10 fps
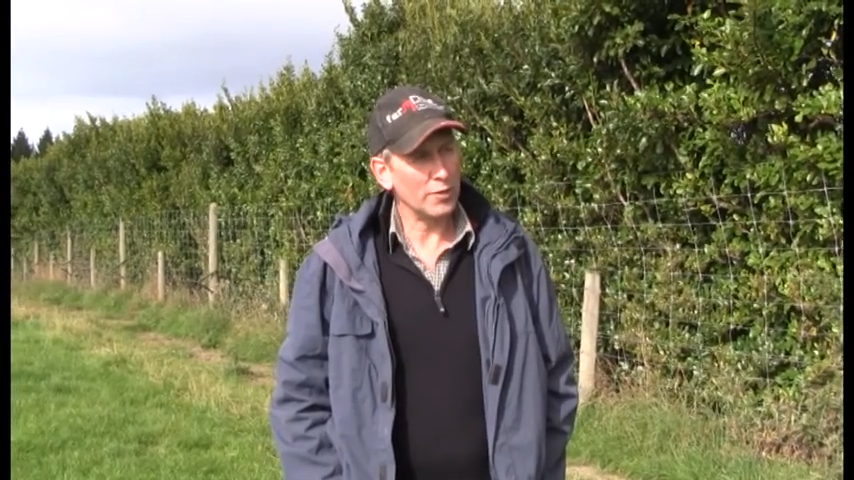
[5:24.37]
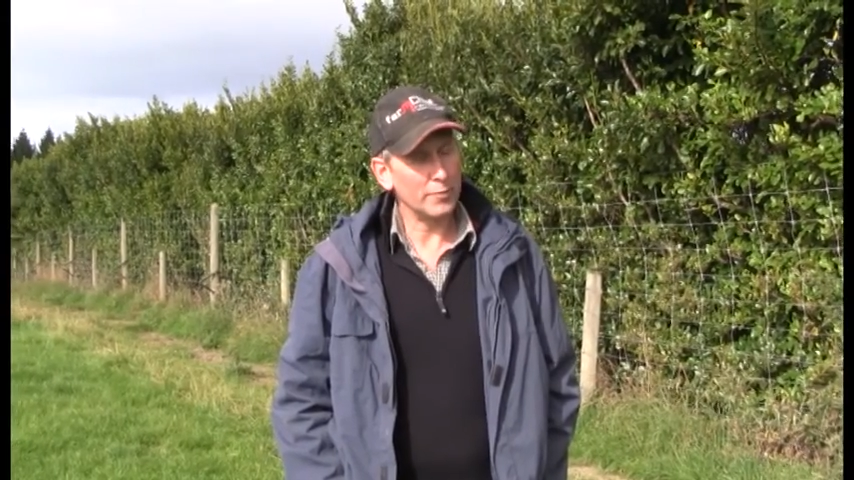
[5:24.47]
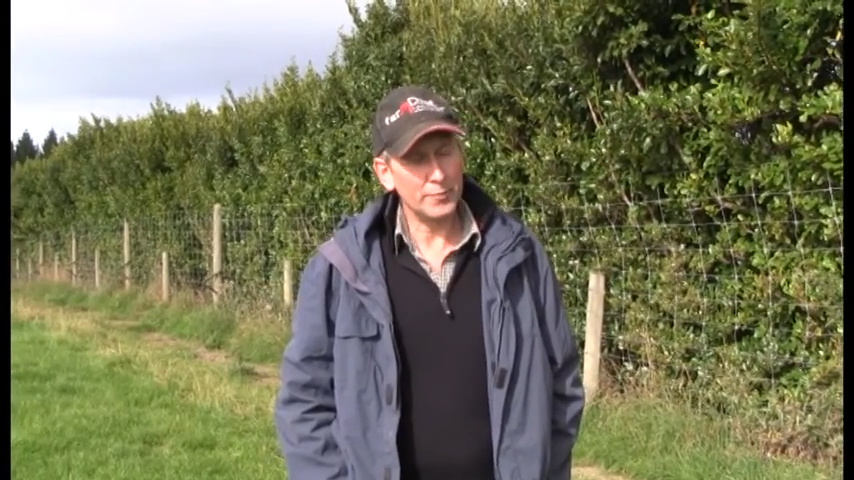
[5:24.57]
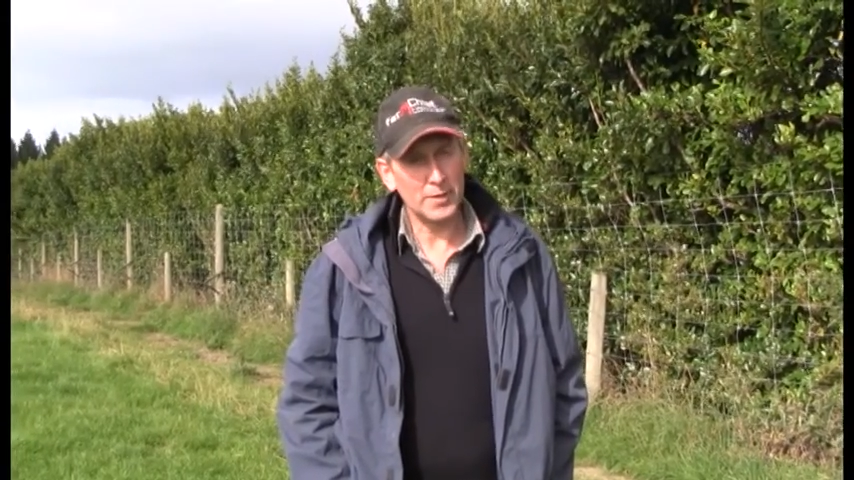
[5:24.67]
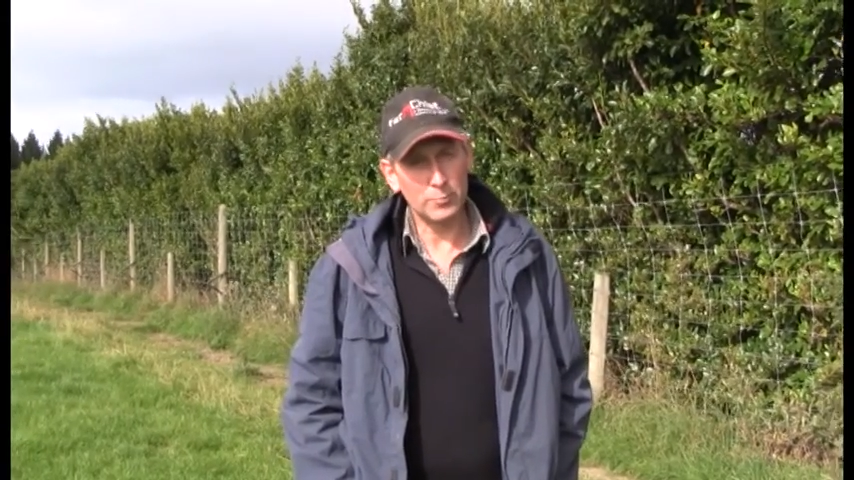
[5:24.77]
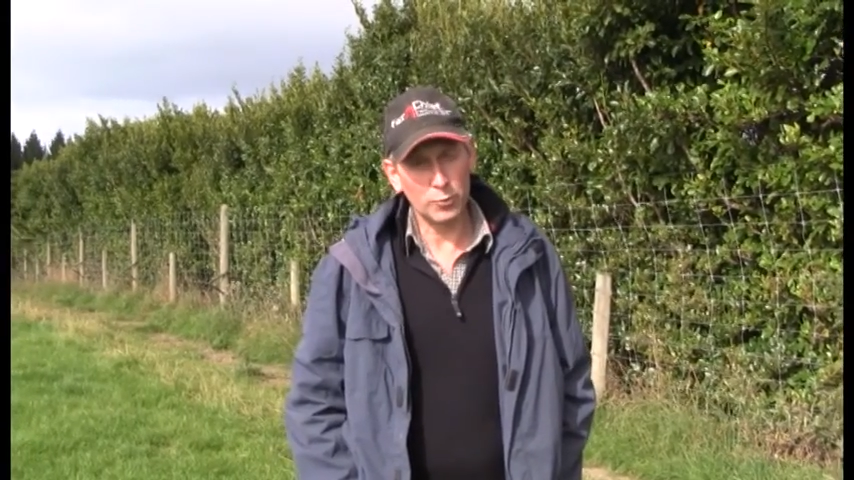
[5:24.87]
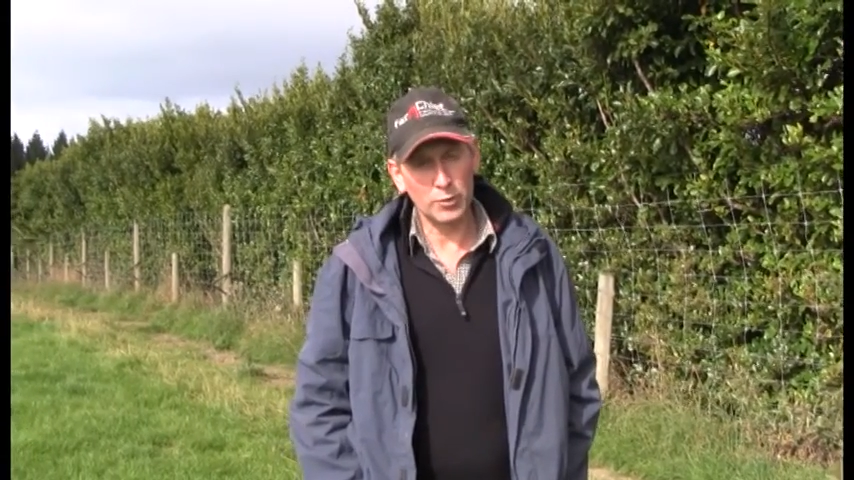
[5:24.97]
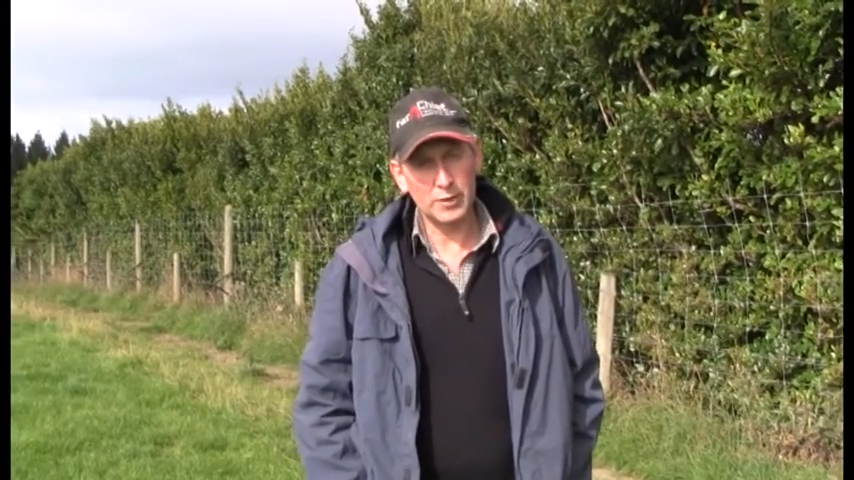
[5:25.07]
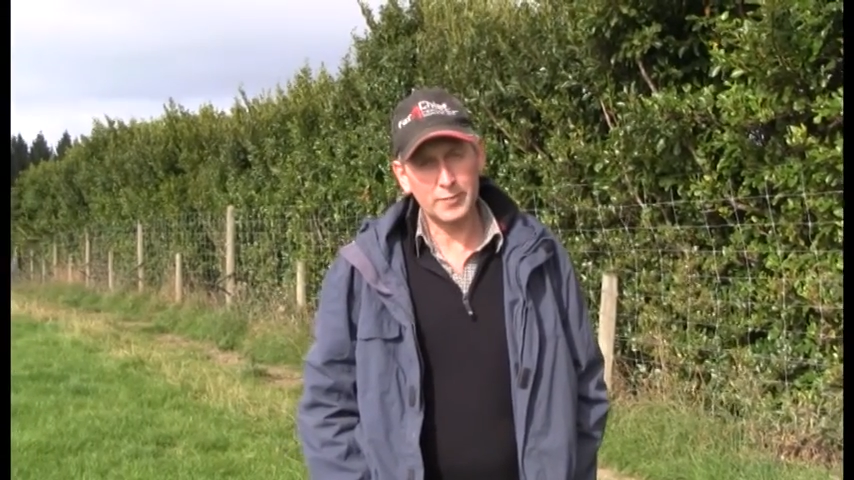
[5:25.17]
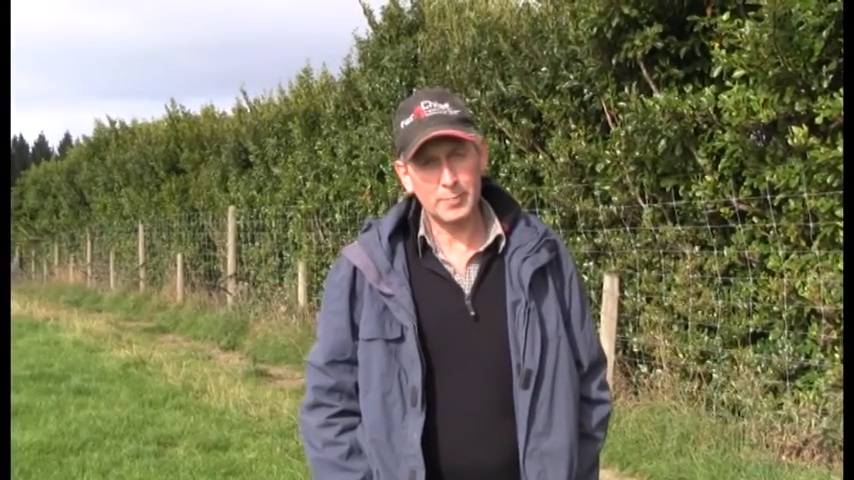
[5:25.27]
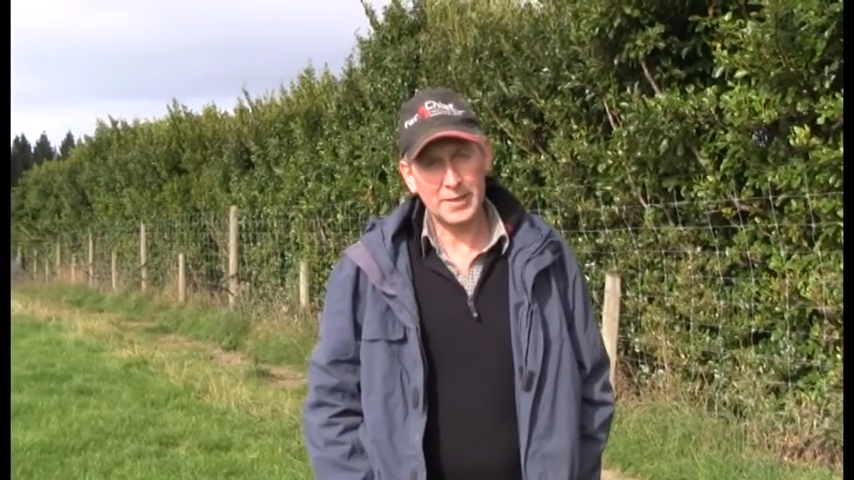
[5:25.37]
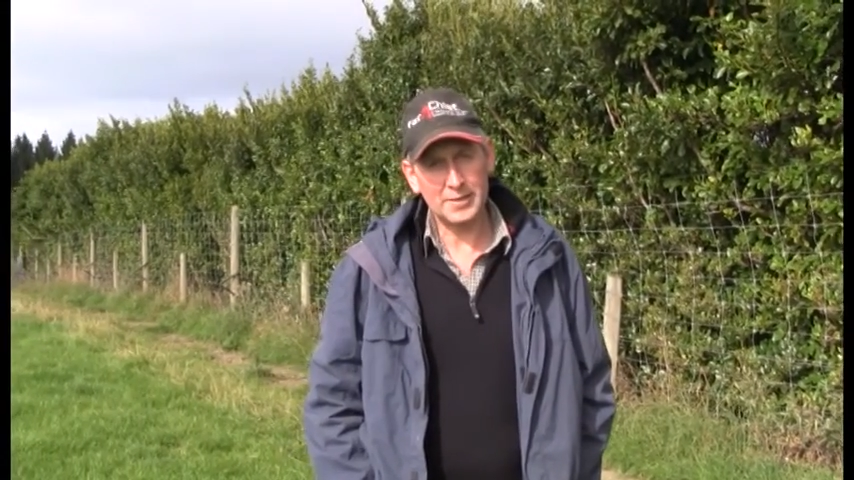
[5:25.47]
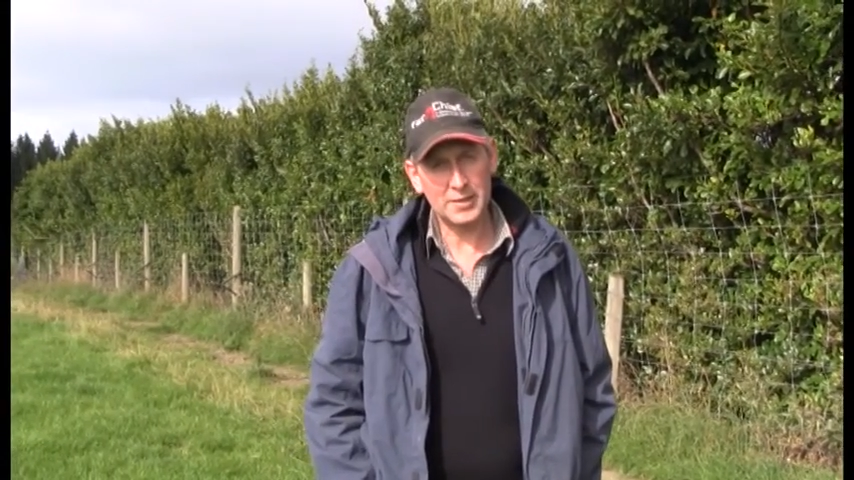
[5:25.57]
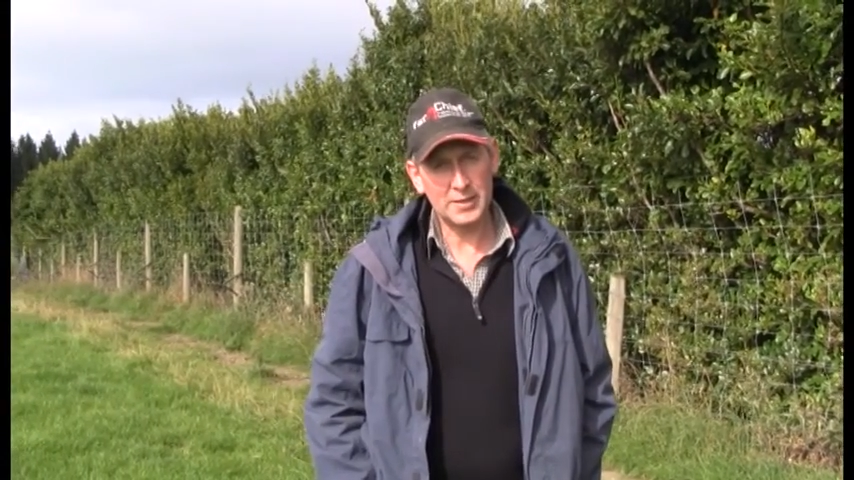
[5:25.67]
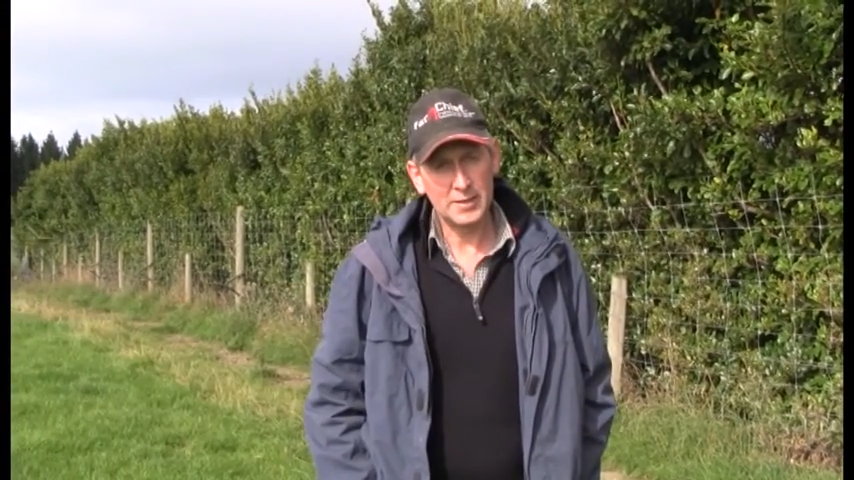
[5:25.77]
of broadleaf
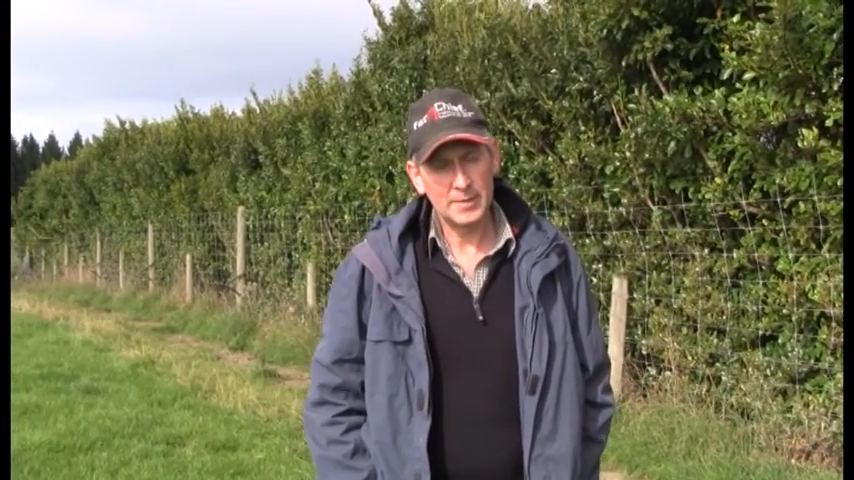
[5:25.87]
planted here,